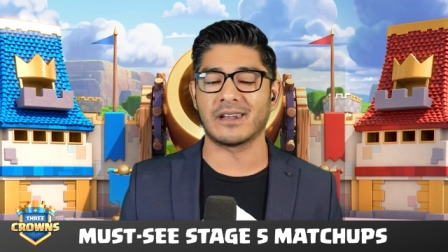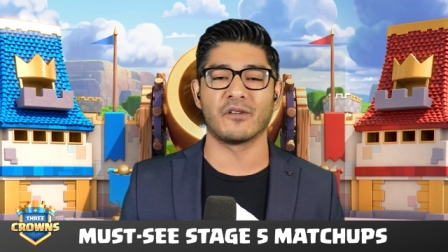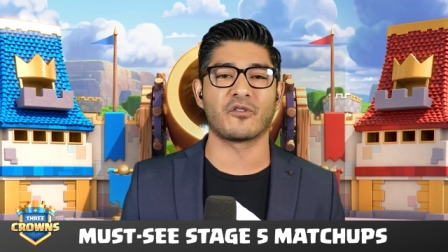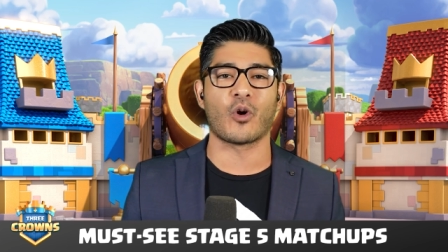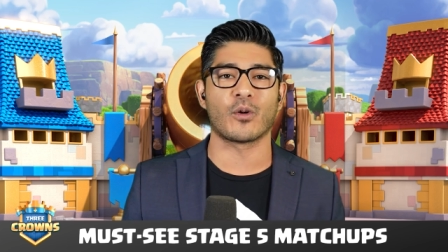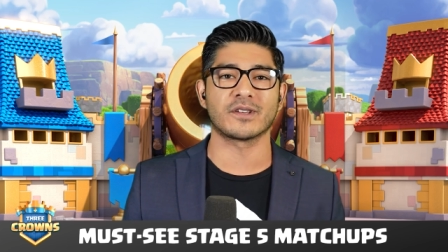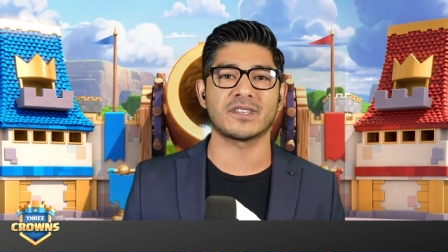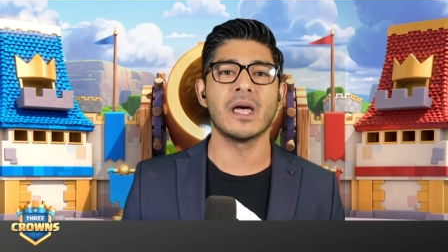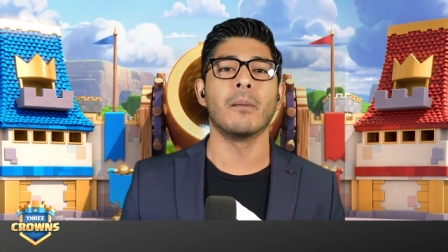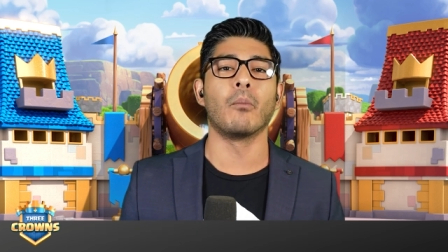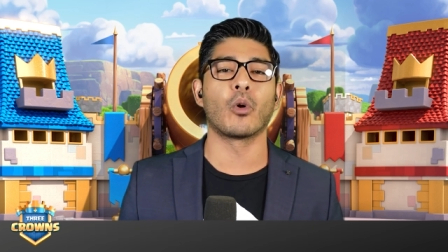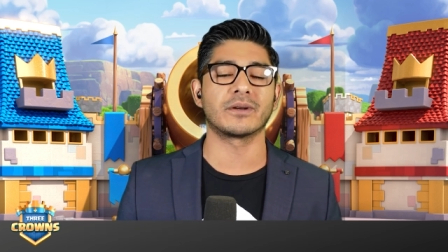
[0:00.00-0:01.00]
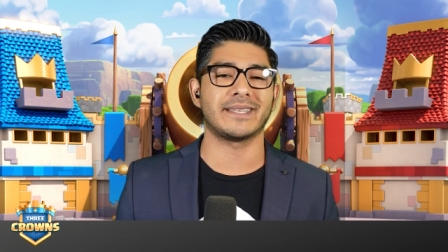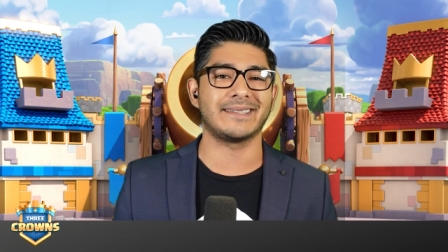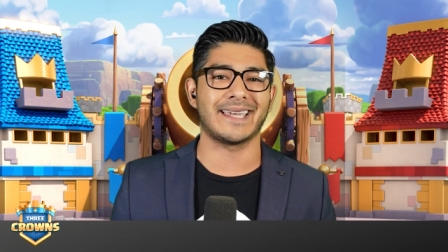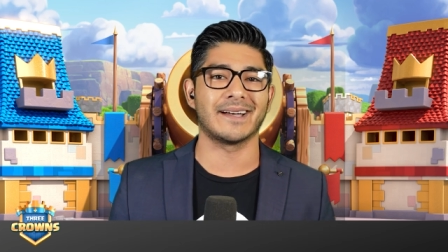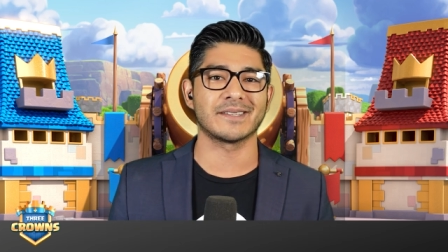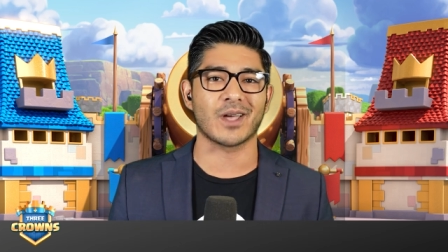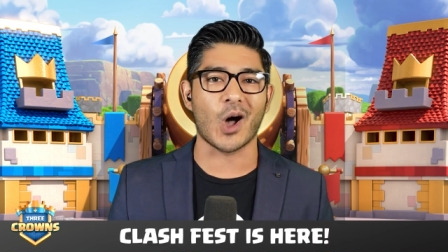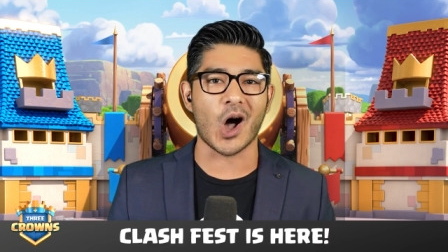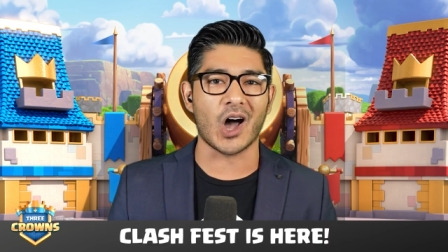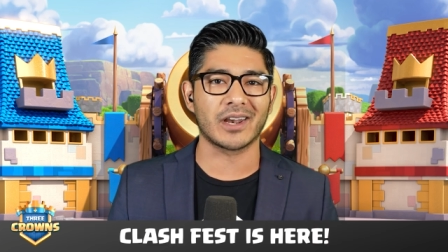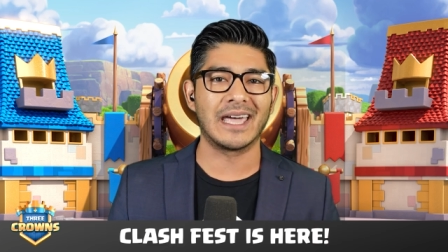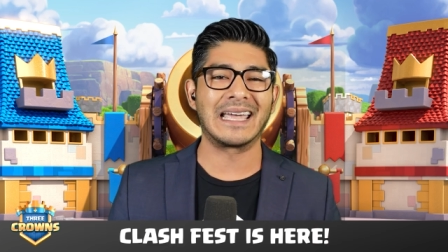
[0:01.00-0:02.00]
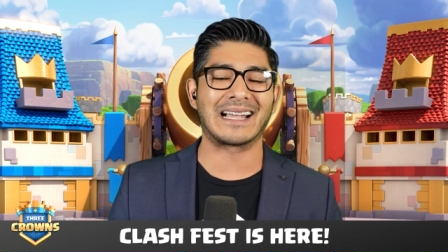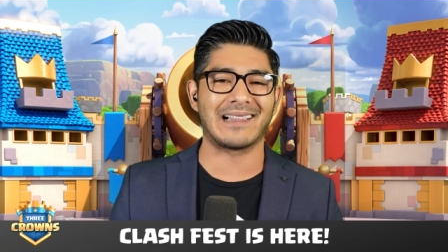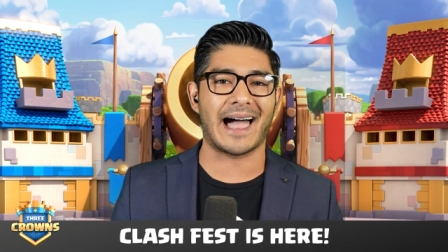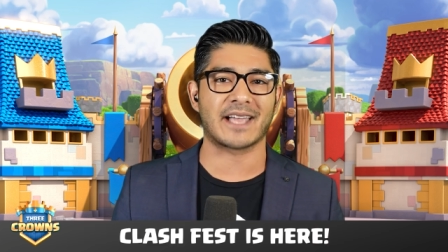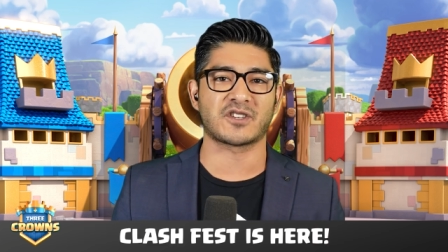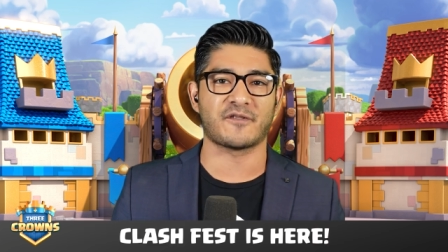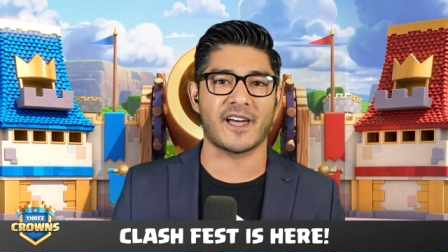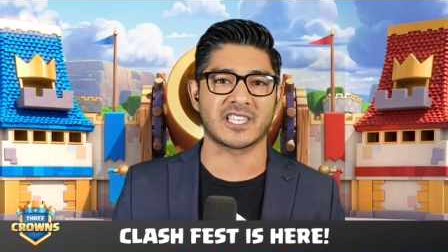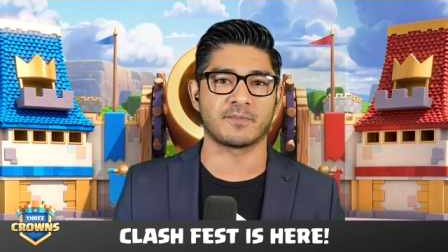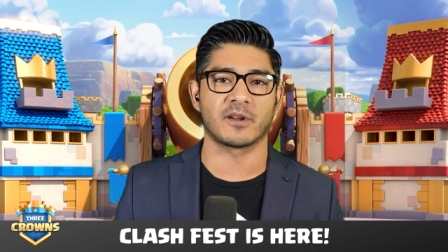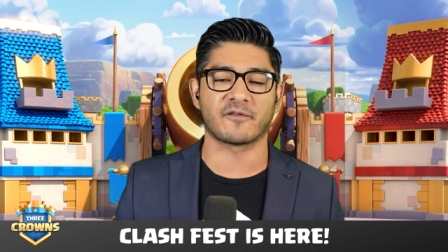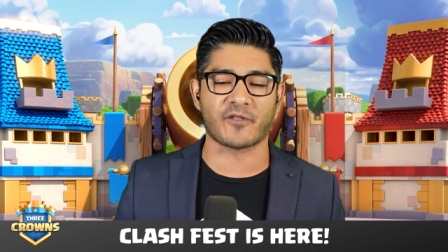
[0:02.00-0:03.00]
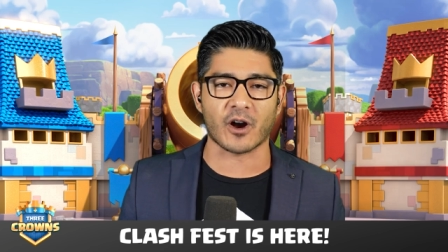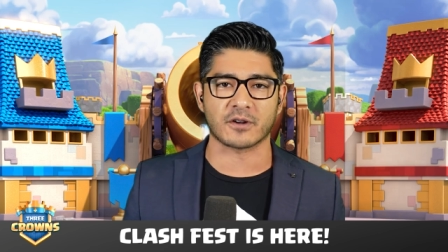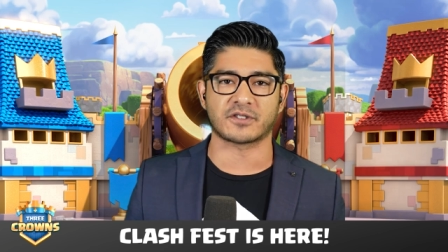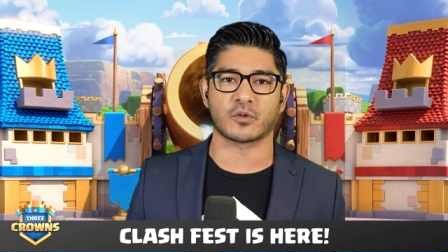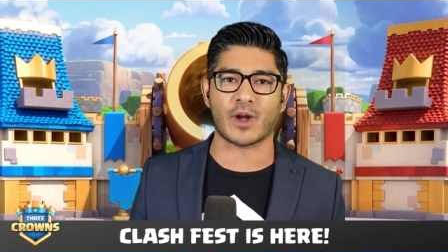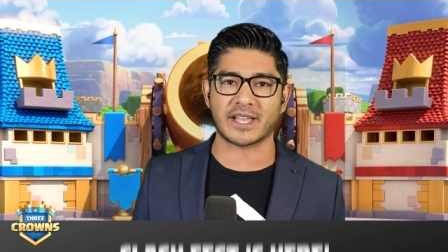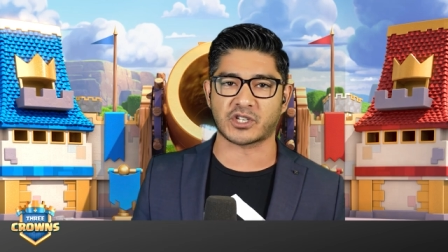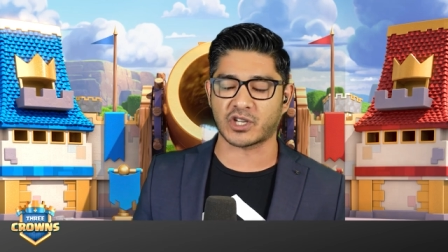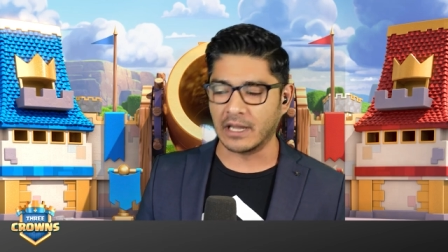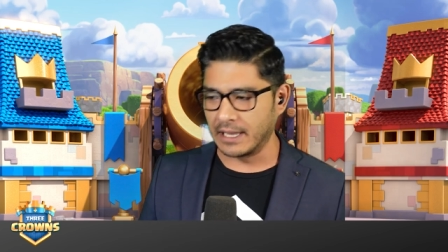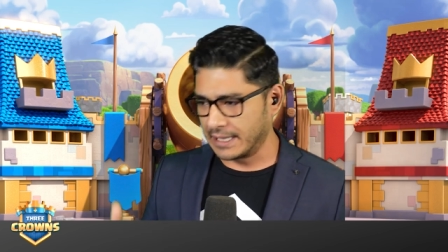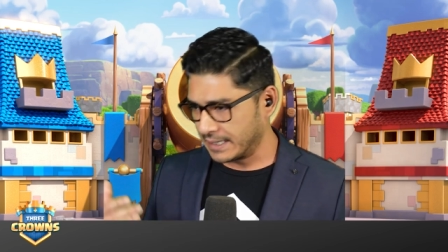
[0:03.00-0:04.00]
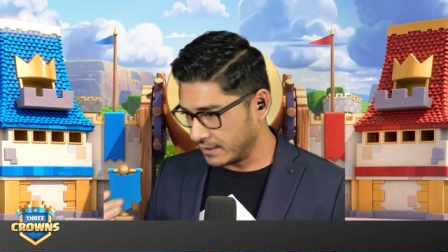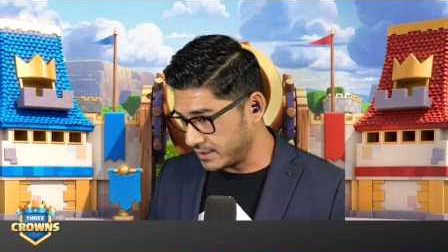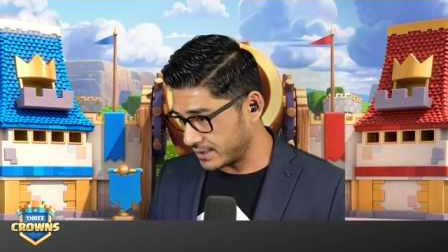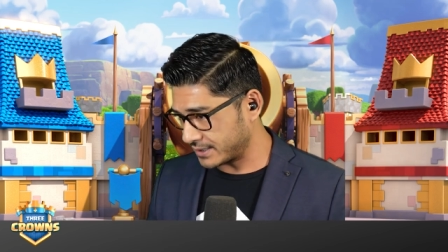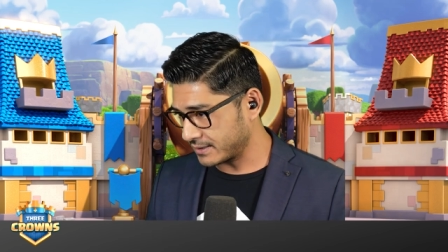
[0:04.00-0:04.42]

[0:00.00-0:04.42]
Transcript: And of course, more details on Clash Fest. But first, Rich, huh,